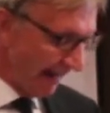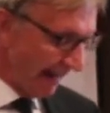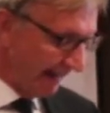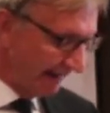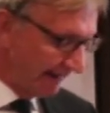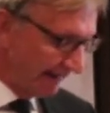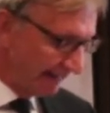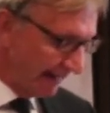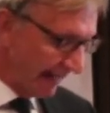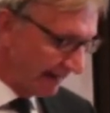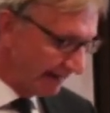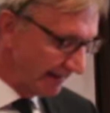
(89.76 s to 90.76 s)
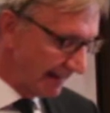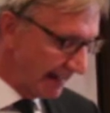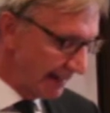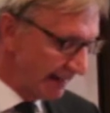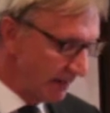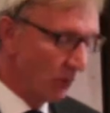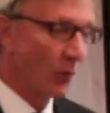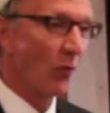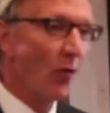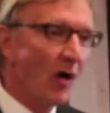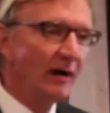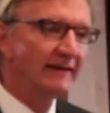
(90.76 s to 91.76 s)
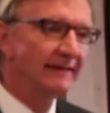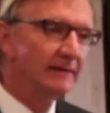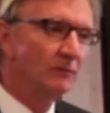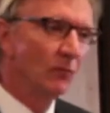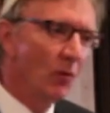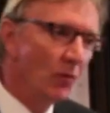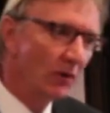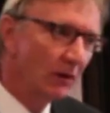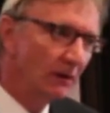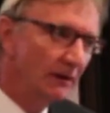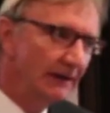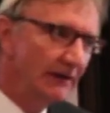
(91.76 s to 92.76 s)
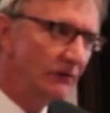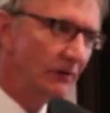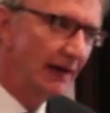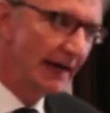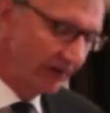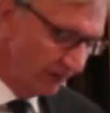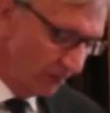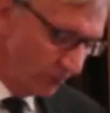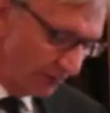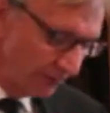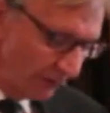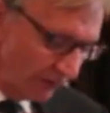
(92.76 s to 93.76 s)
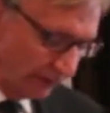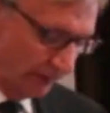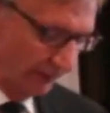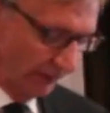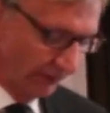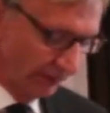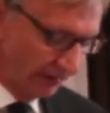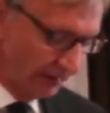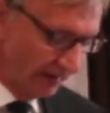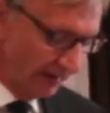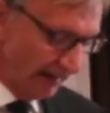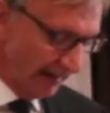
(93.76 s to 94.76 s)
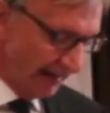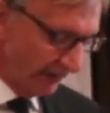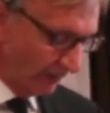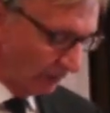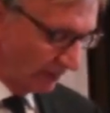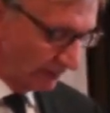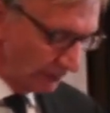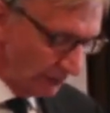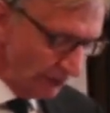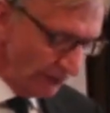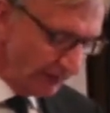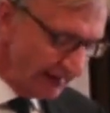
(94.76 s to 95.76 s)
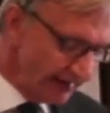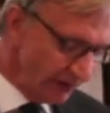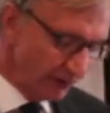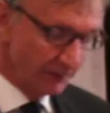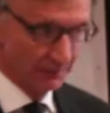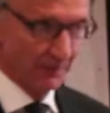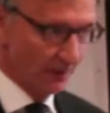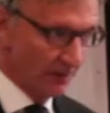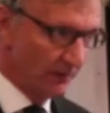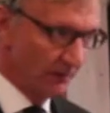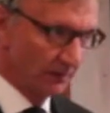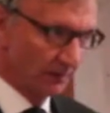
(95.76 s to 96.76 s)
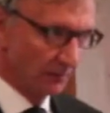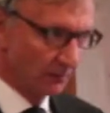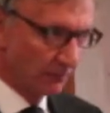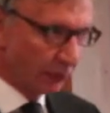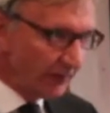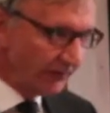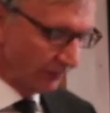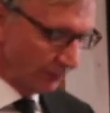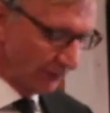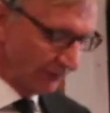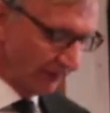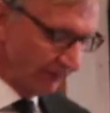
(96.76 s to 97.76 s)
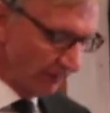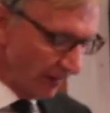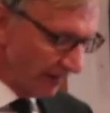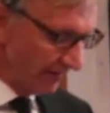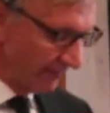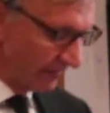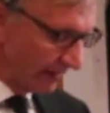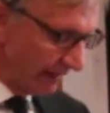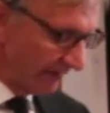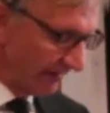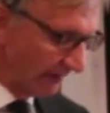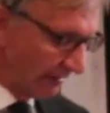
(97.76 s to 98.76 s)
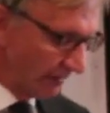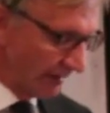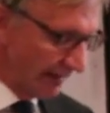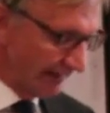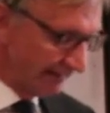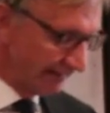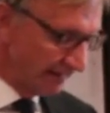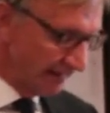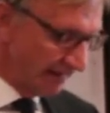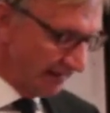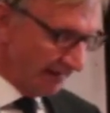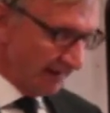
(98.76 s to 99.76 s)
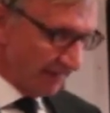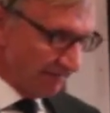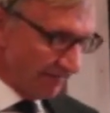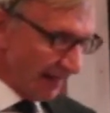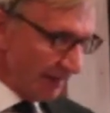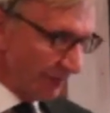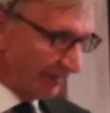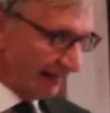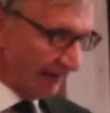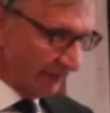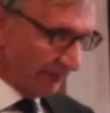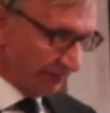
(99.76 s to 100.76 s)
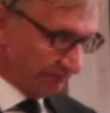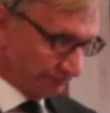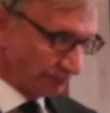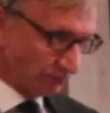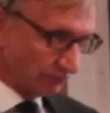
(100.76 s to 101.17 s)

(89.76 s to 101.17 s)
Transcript: And that they wanted more interaction with Muslims. And so to learn these principles of love, forgiveness, and grace, they believed